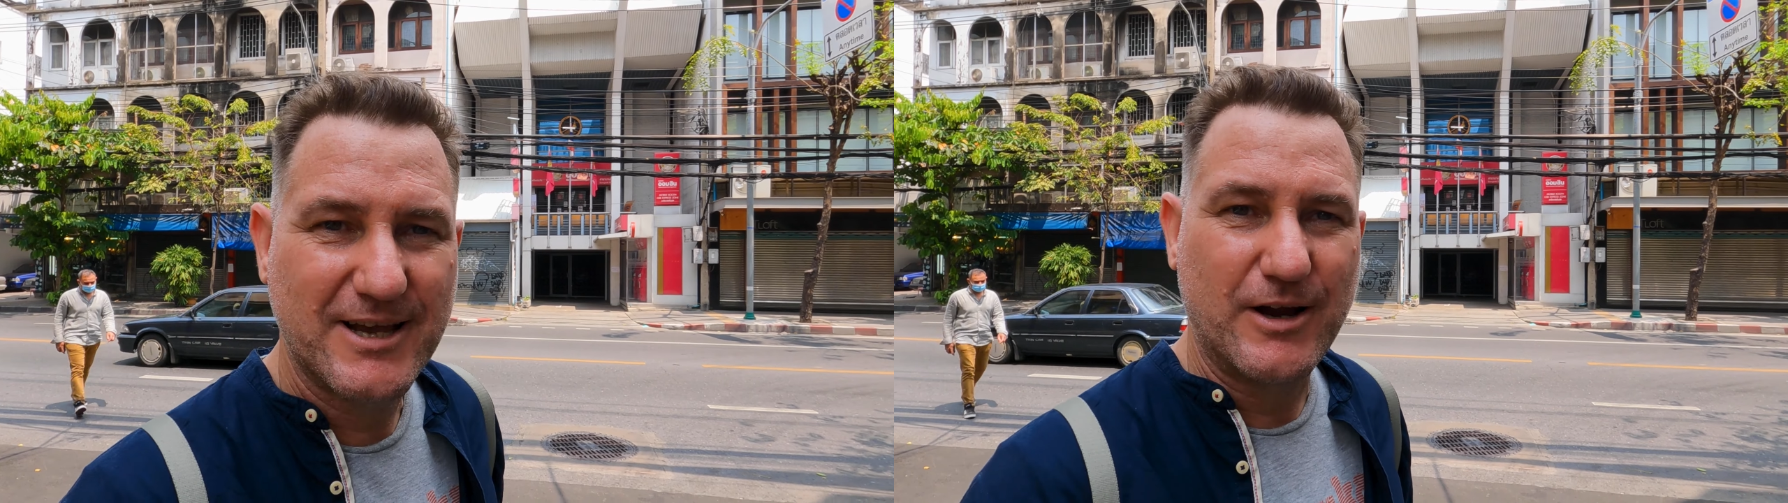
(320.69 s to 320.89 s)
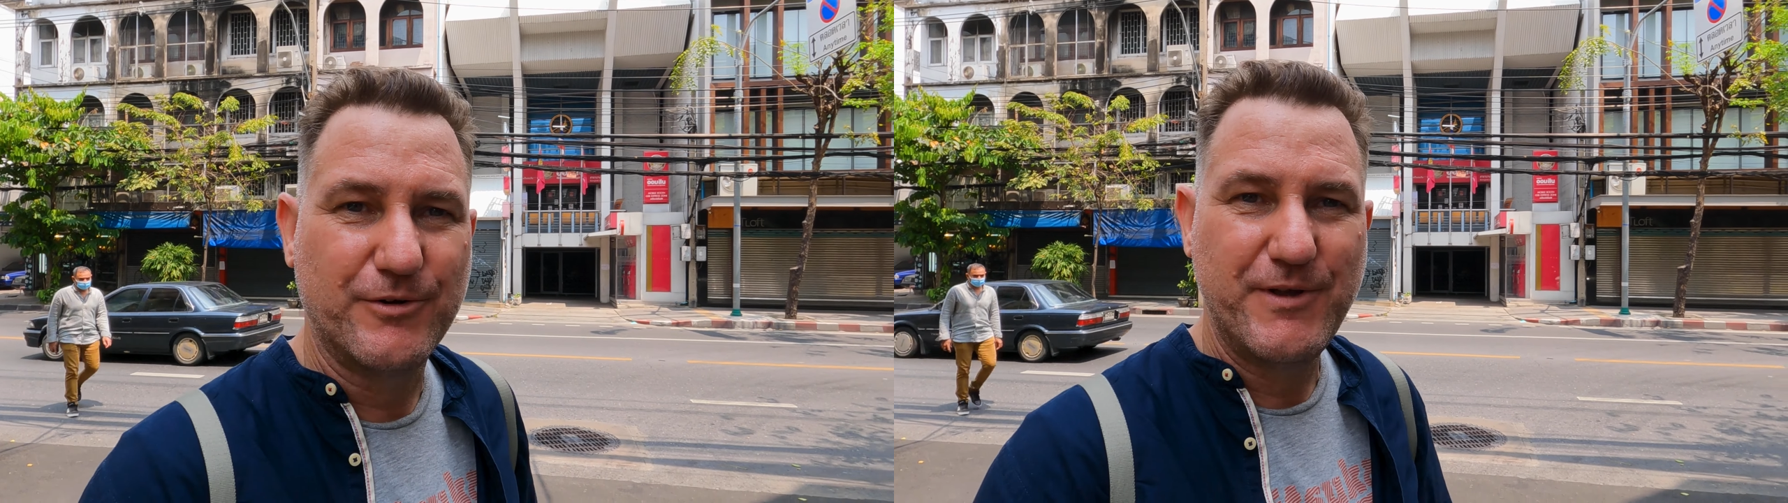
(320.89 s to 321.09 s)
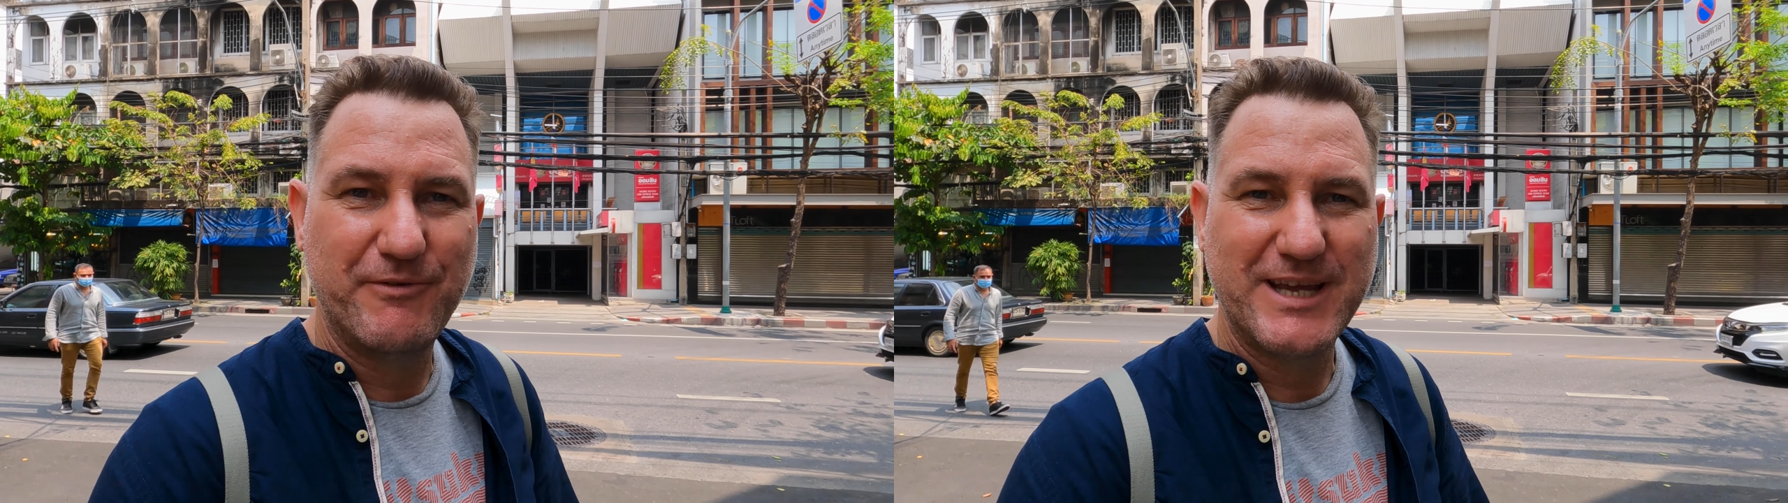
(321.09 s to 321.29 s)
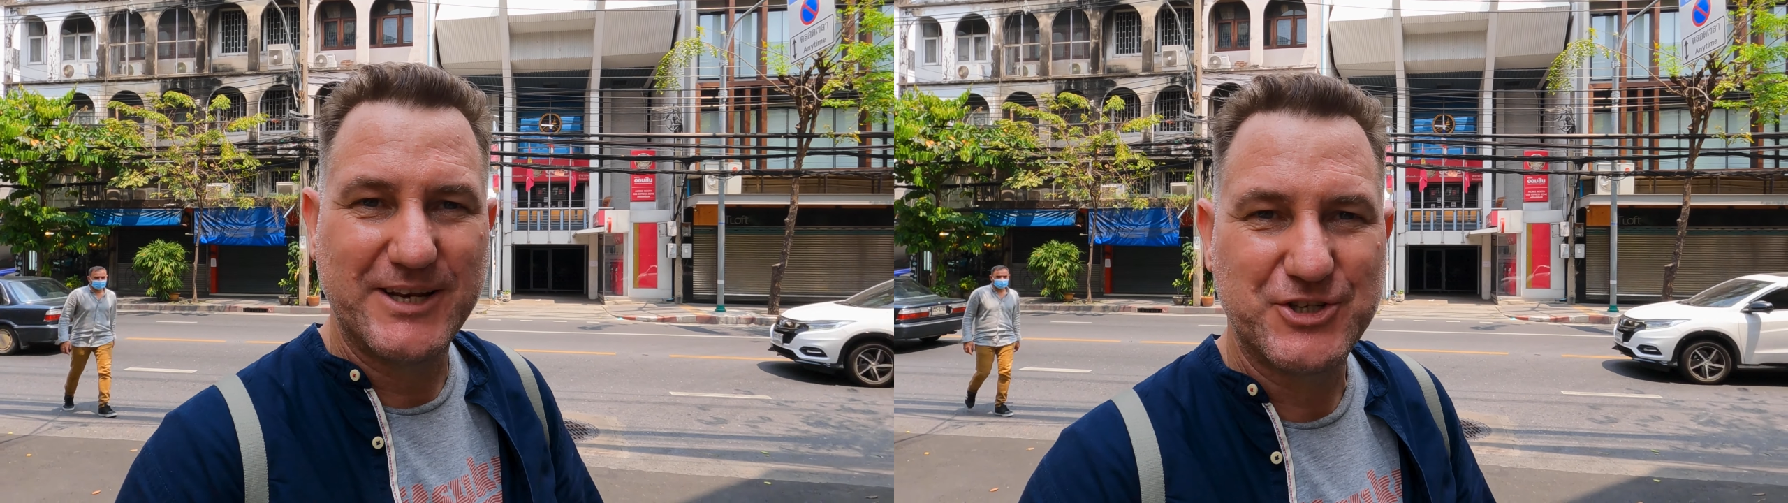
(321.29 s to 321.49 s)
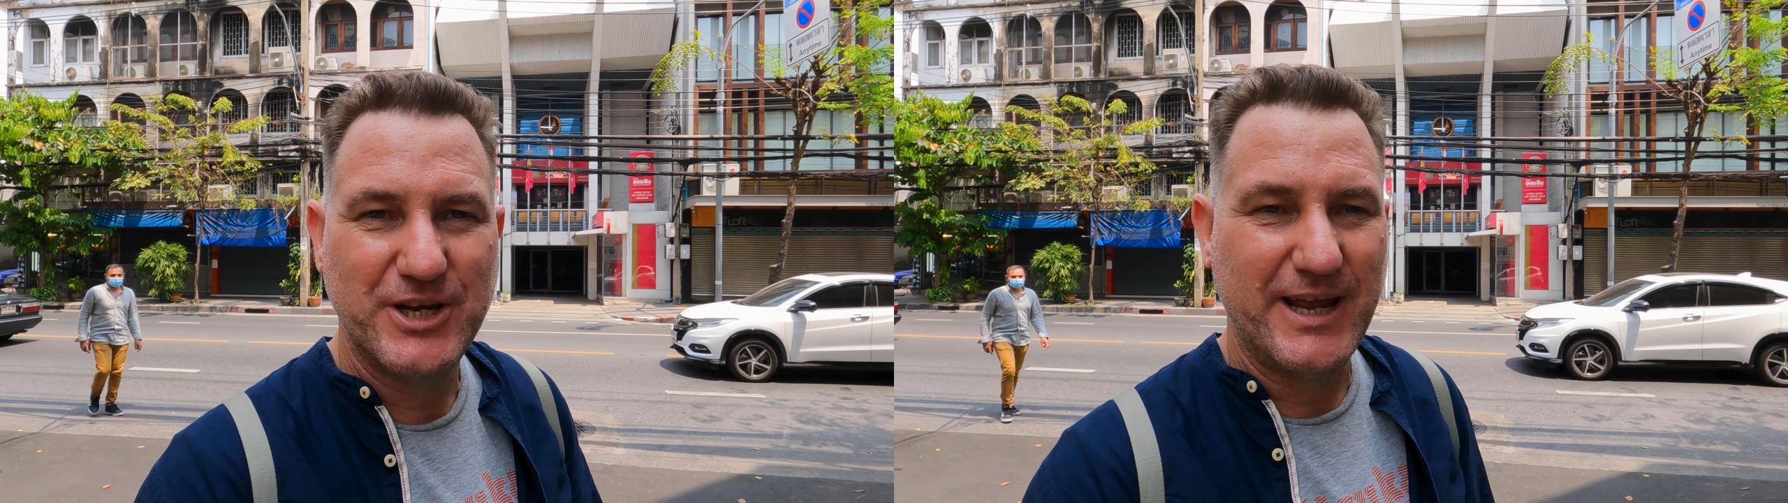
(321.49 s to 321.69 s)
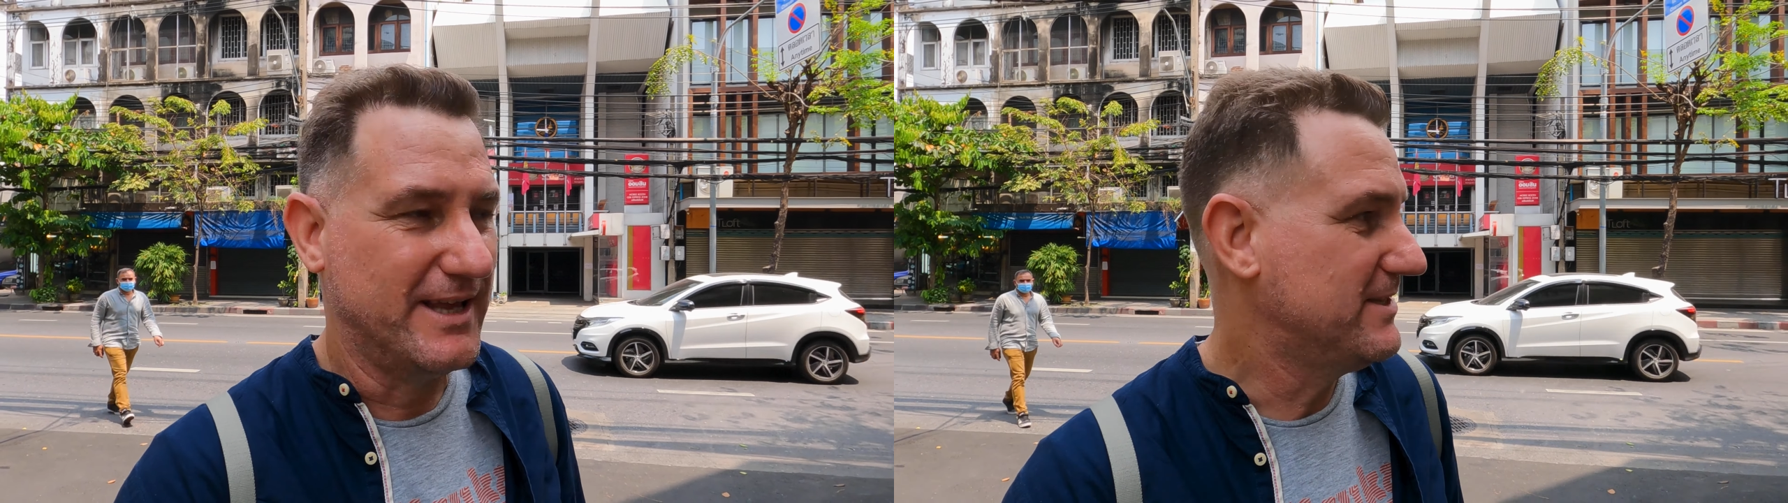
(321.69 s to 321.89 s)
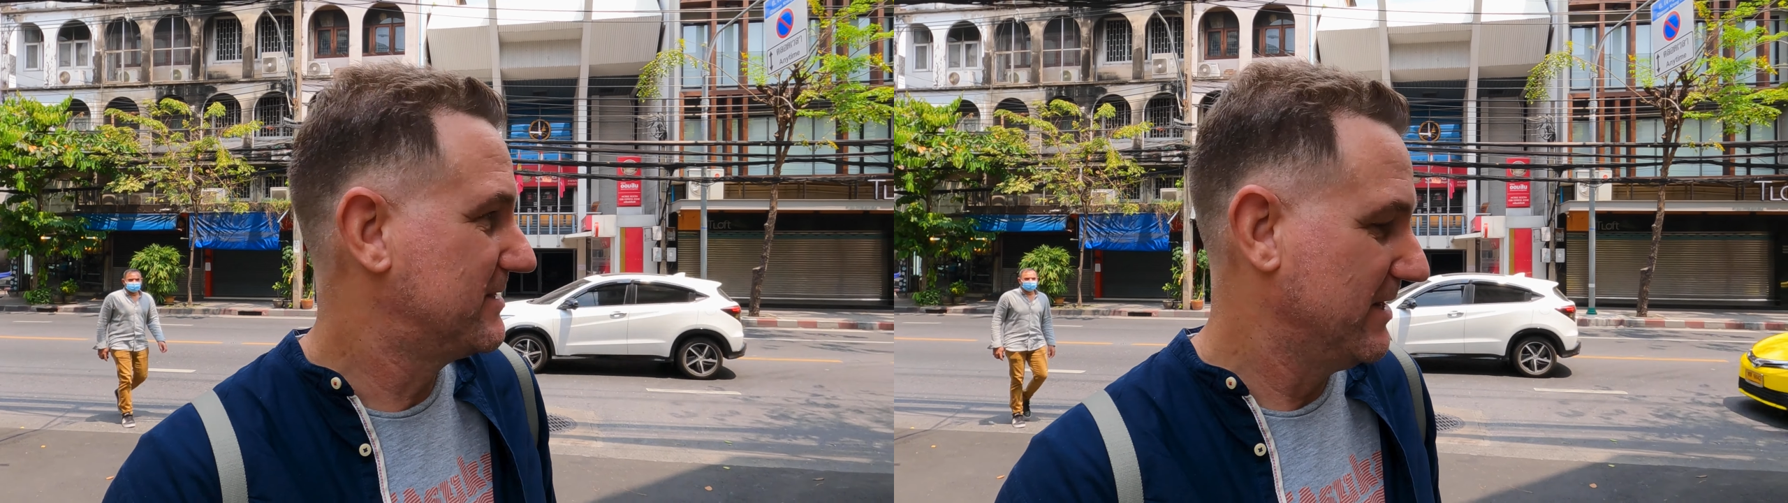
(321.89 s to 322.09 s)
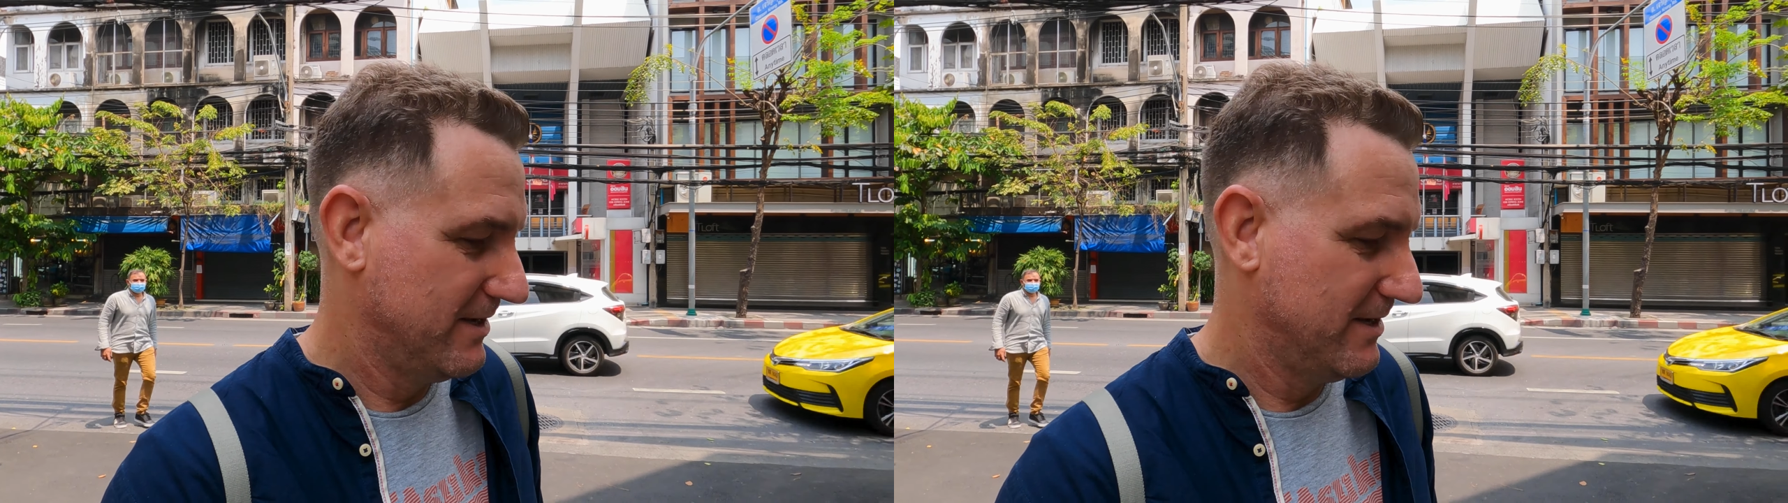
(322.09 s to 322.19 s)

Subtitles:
are. If you ever get a chance,